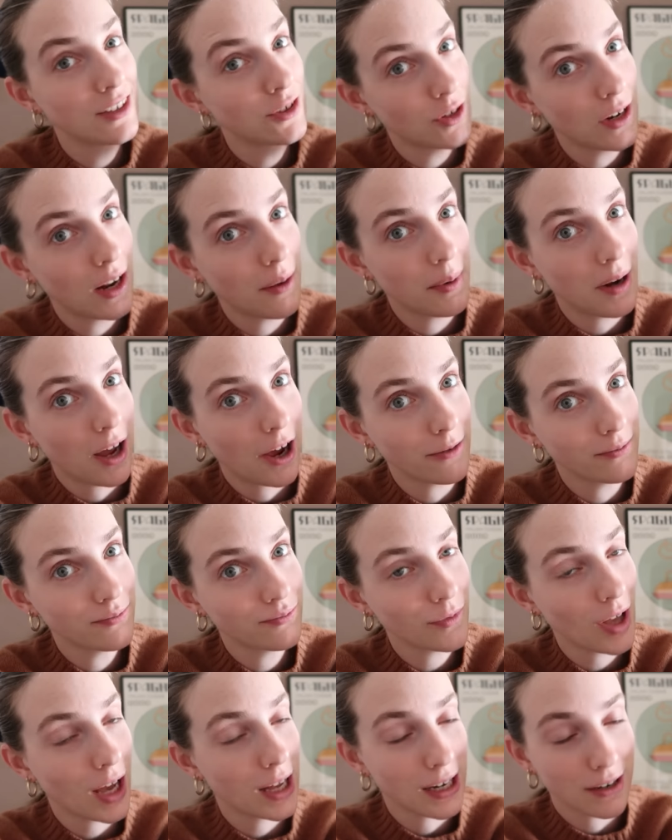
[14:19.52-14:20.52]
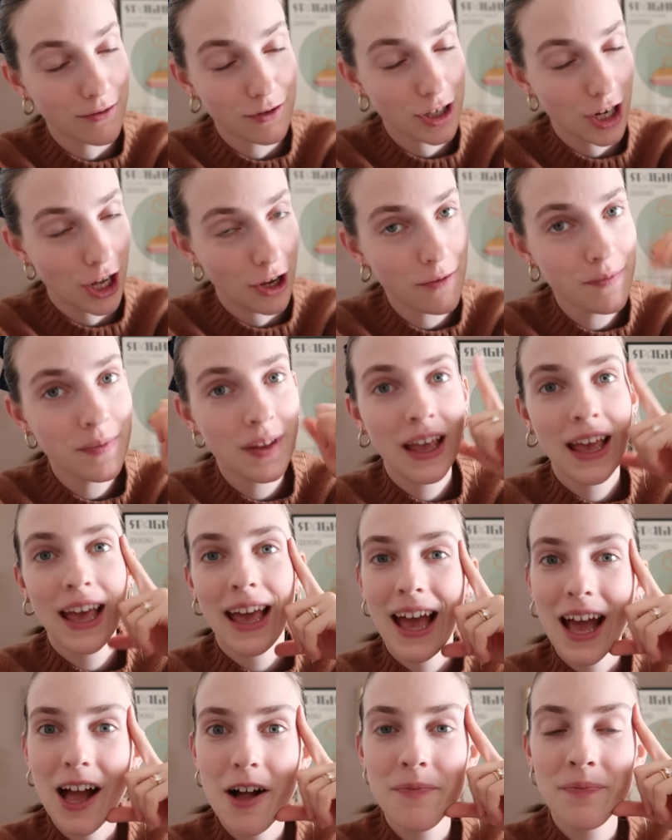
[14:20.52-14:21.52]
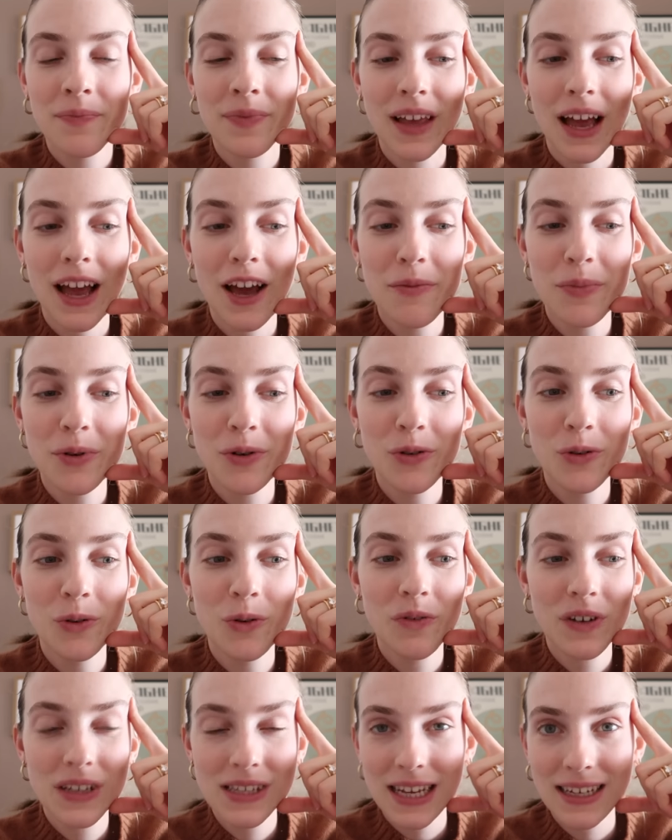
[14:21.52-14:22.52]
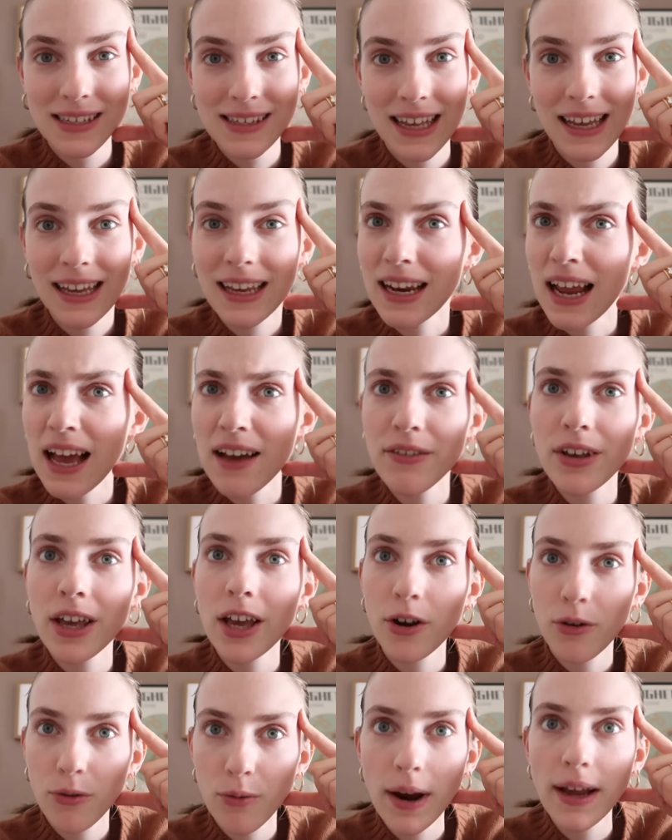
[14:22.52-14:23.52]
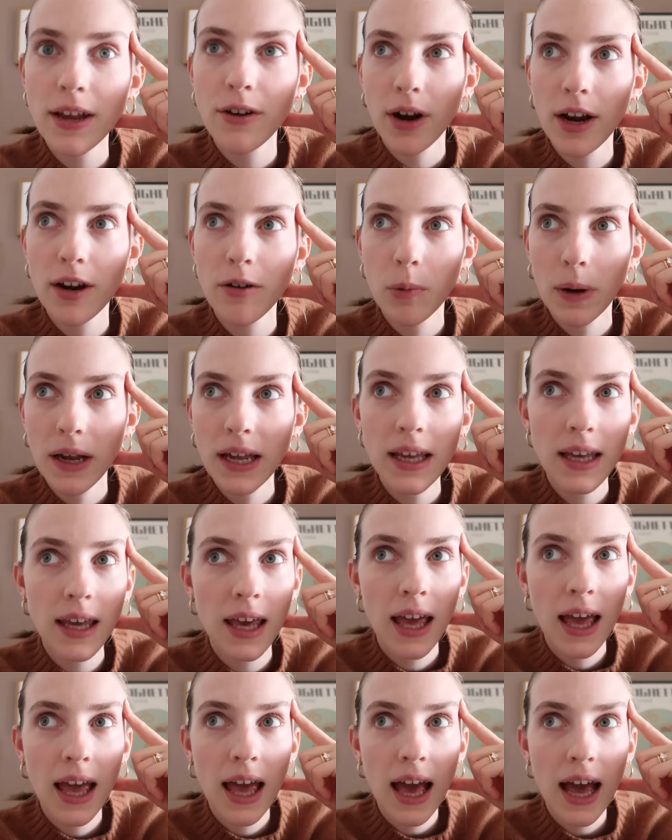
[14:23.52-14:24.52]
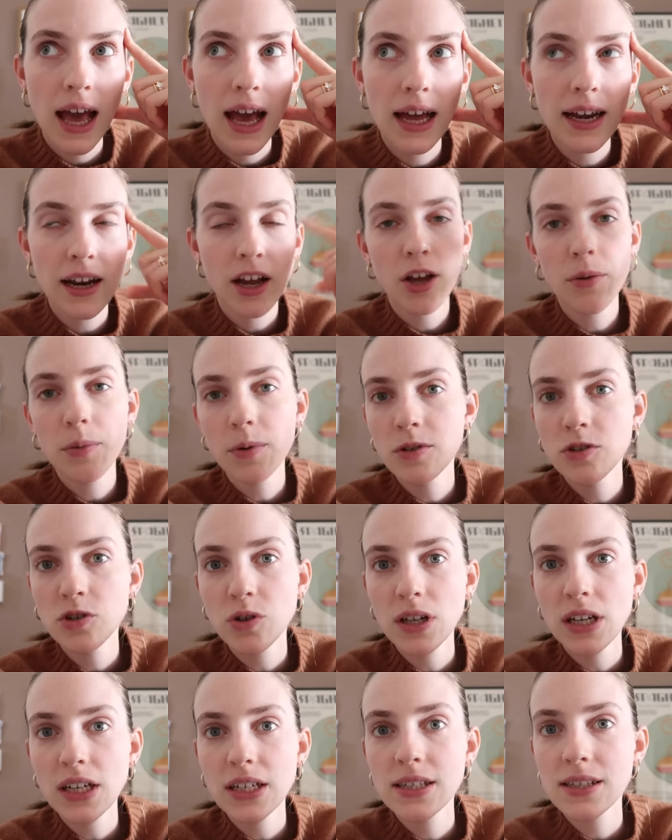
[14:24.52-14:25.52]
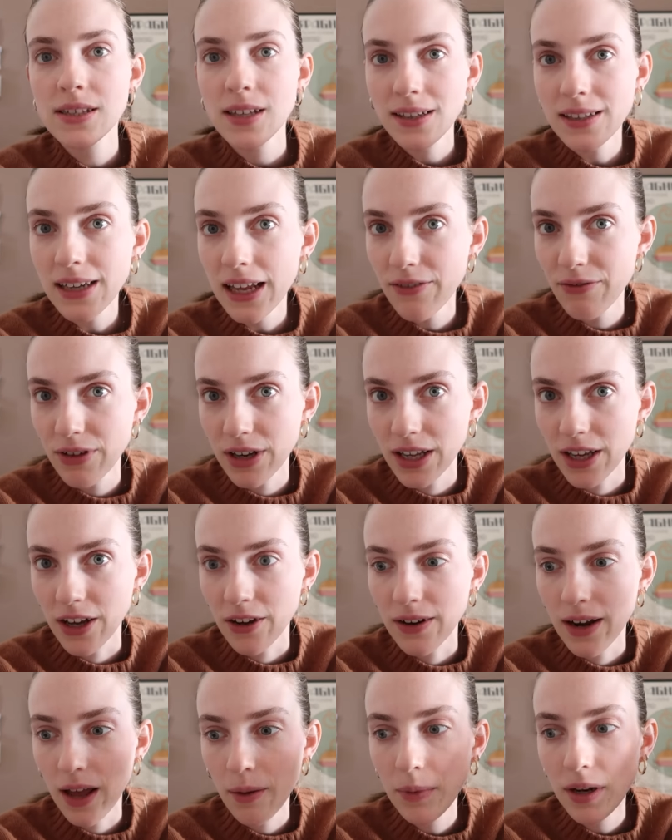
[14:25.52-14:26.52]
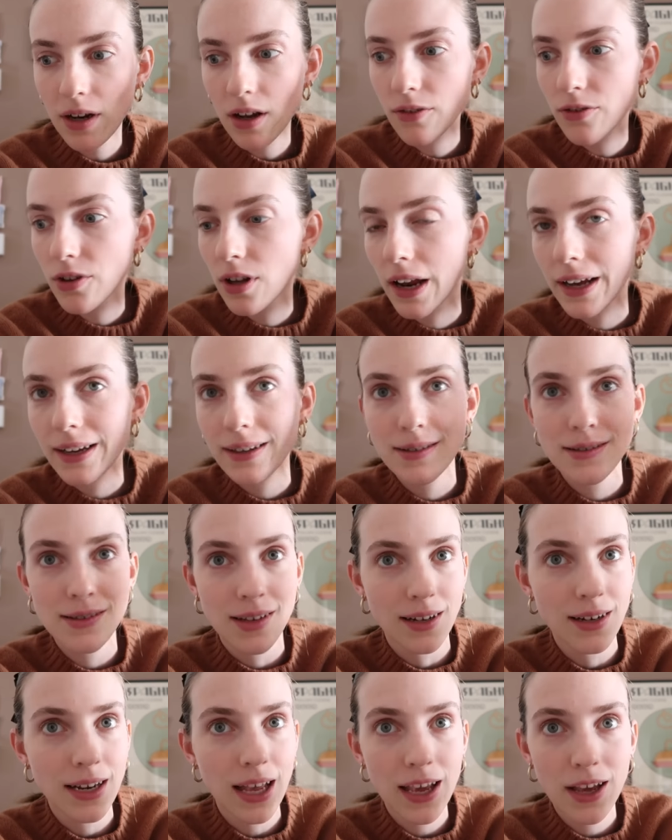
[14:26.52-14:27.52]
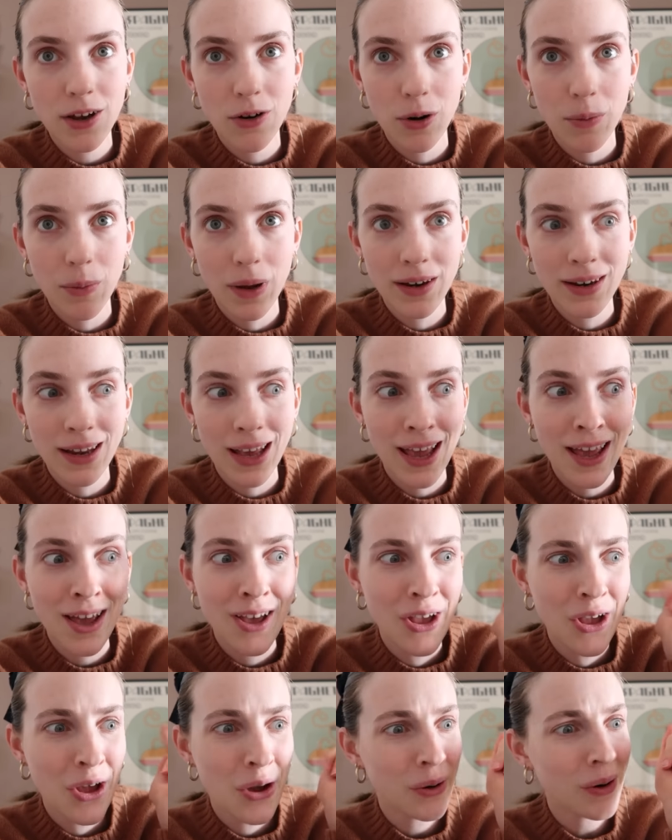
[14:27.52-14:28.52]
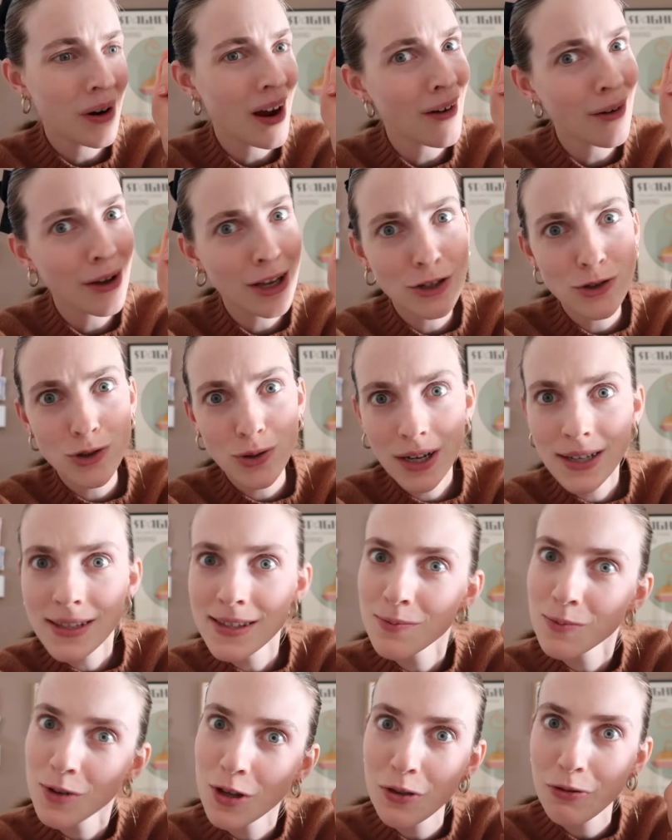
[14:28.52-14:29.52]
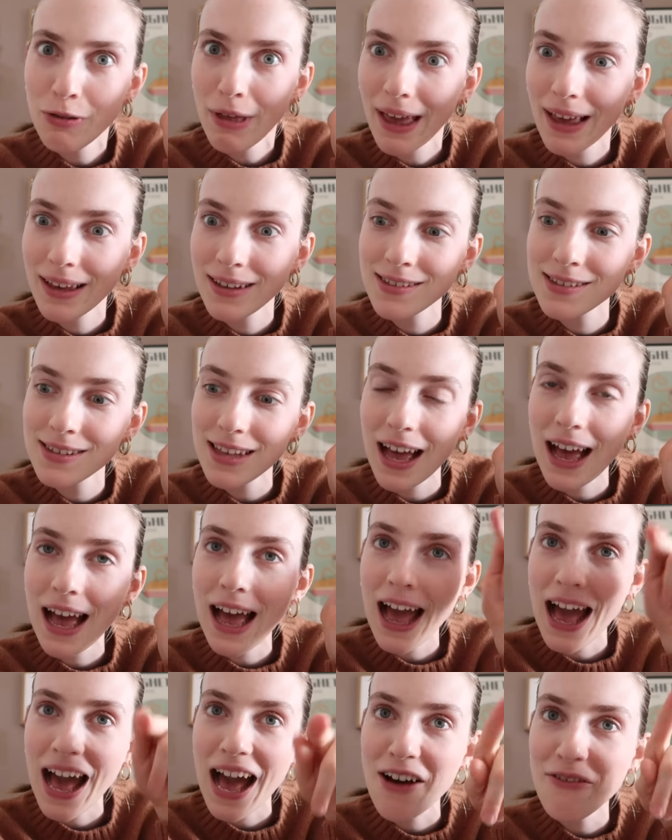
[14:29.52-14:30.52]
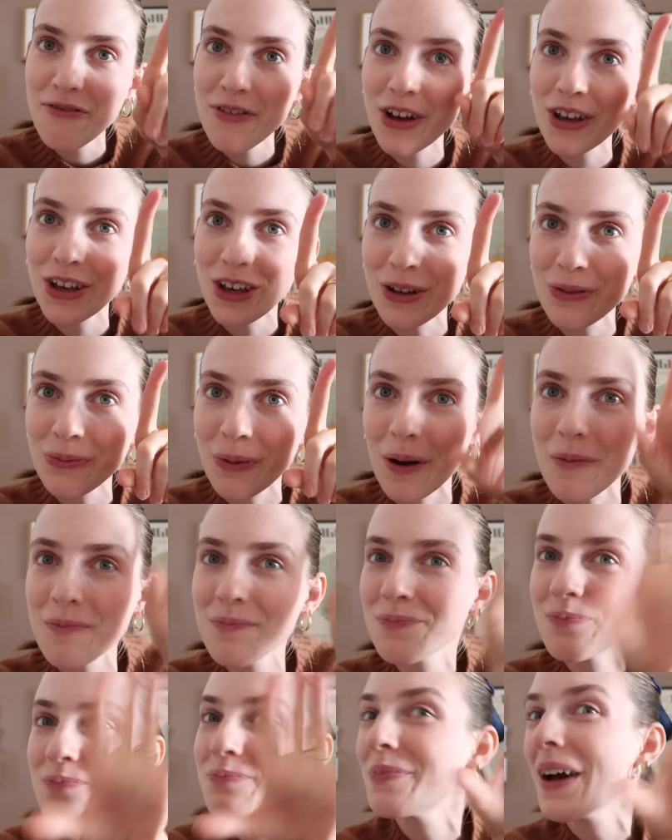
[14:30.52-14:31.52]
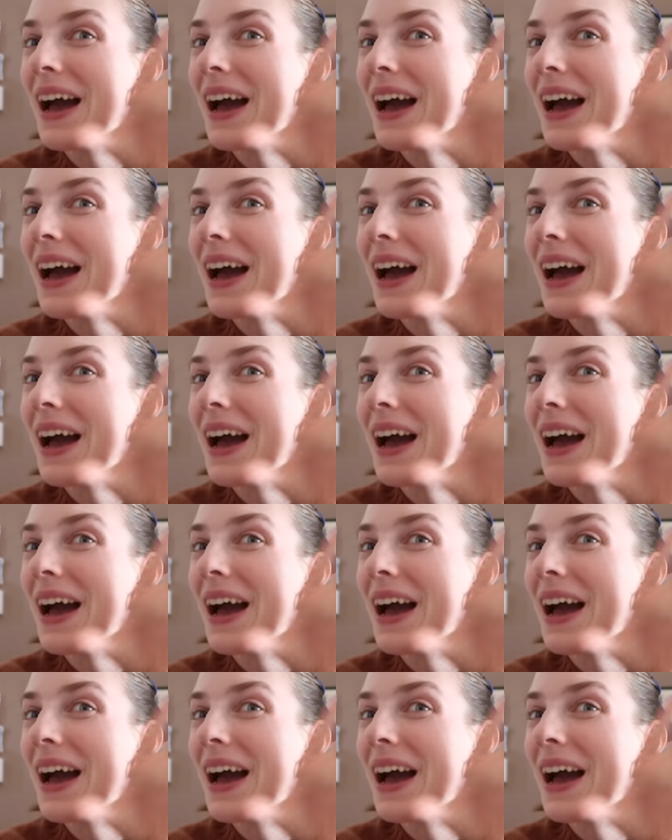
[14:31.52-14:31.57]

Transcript: Do let me know, I'd love to know. I hope you're all fantastic and having a great, great week. And I hope you enjoyed a Sunday video. Let me know if you like a Sunday or a Monday. We're out here trying some new things. Have a good one.